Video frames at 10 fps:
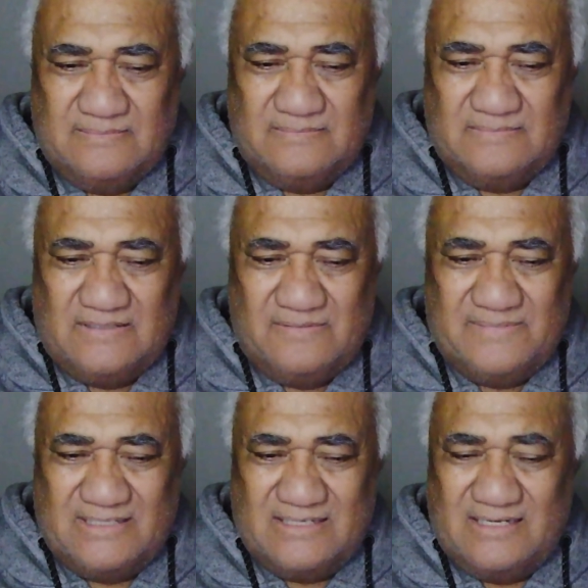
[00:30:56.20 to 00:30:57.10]
Oh my
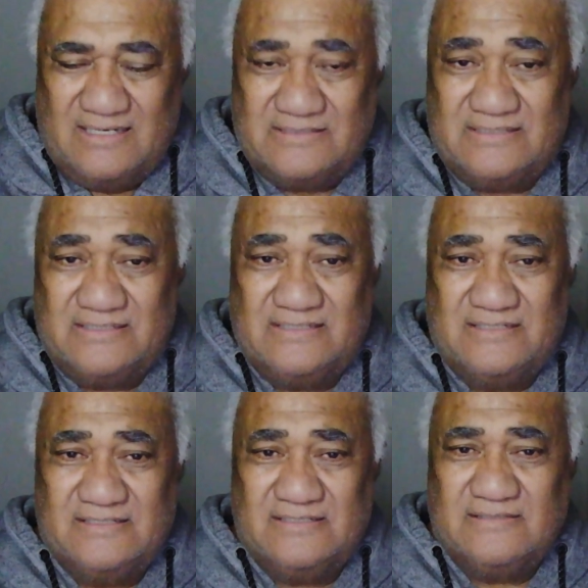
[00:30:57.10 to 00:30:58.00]
gosh.
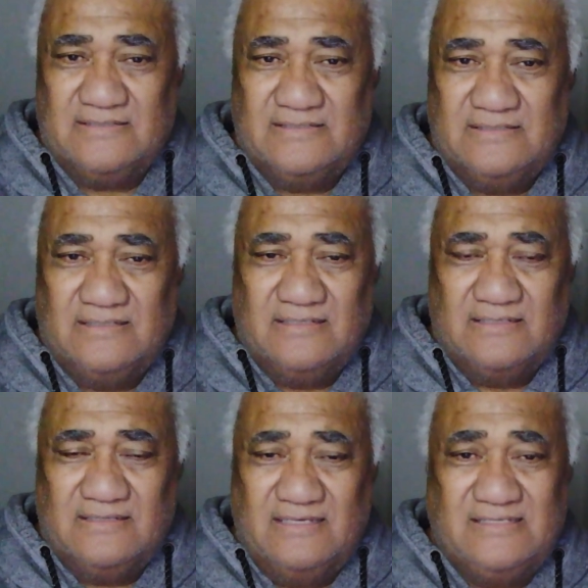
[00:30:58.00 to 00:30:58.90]

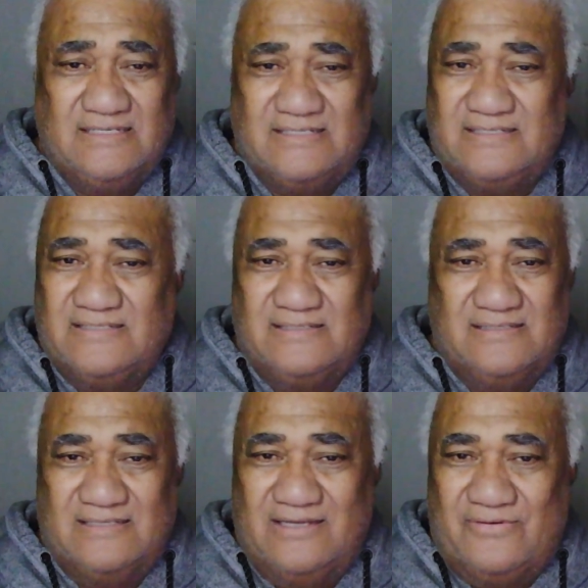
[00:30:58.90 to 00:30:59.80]
This is
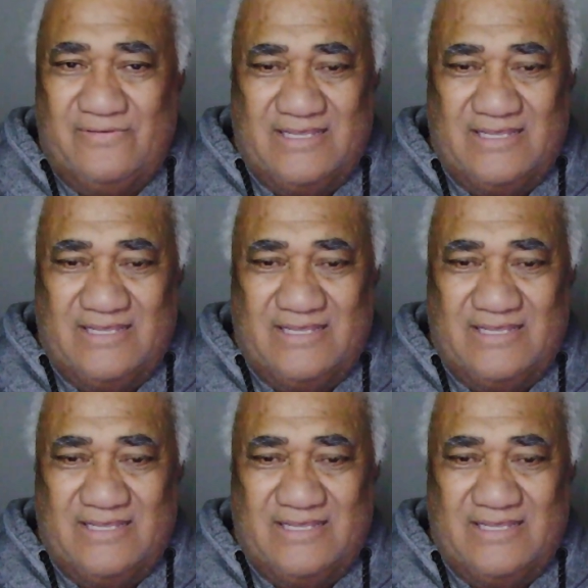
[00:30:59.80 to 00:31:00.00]
not right.